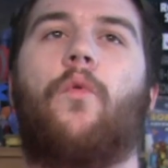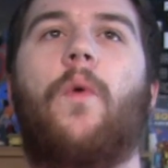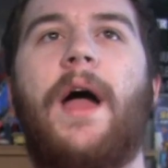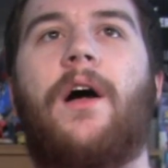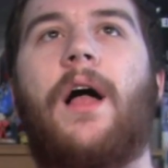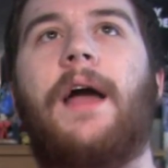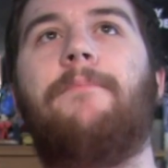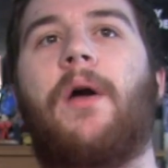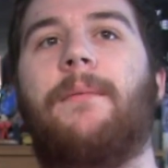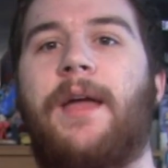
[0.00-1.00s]
Well,
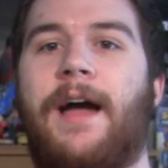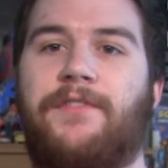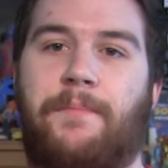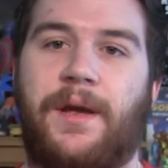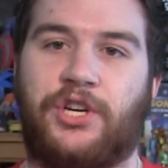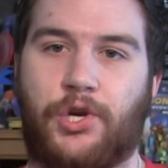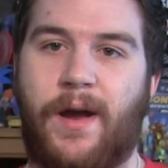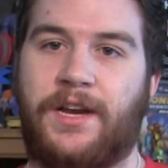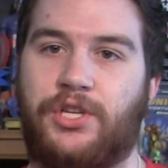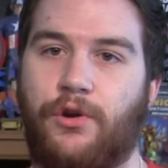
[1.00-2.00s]
I'd probably have to pick
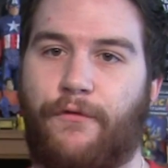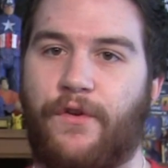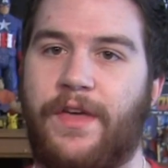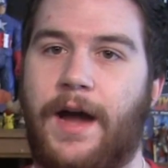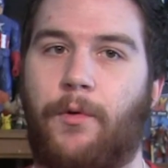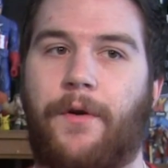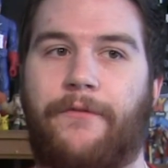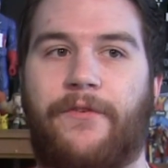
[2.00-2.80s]
Shrek 2 for that one,